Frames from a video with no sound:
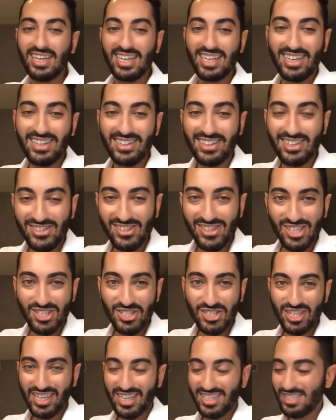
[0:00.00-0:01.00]
No, there's no such
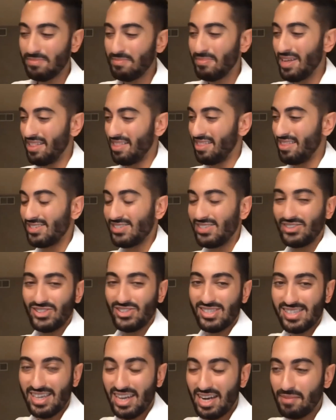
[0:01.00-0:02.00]
thing. It's a myth. So
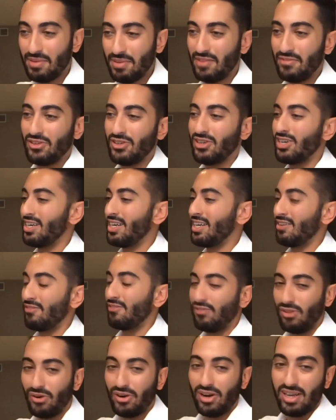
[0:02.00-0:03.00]
just set up, if you're in
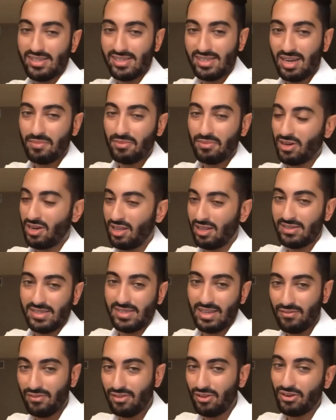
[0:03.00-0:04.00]
Florida, set up your LLC
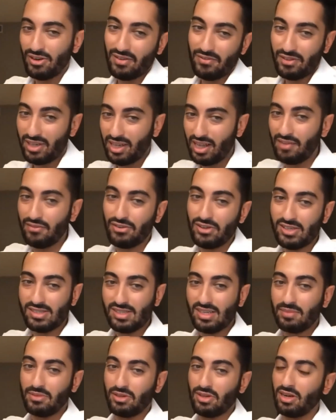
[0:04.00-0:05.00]
in Florida. If in California,
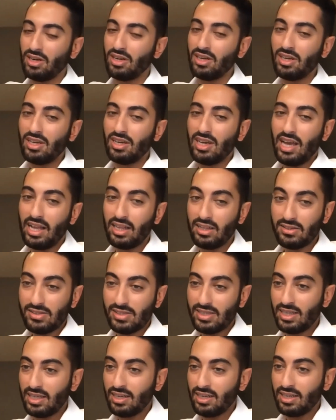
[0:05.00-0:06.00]
set up your
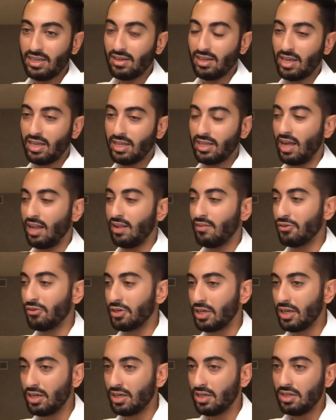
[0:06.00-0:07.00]
LLC in
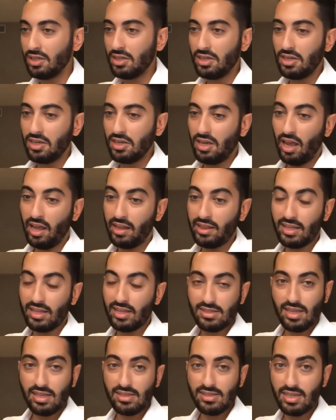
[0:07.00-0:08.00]
California. And
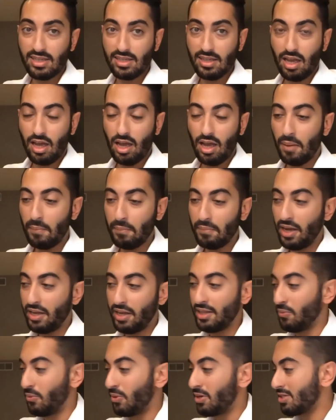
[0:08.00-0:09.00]
that's it. And
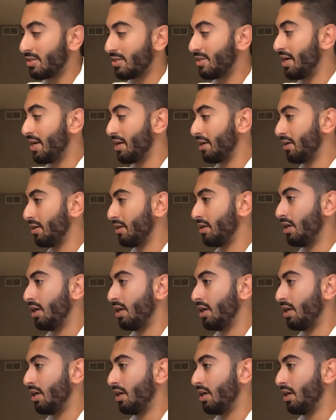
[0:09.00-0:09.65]
then what does it take?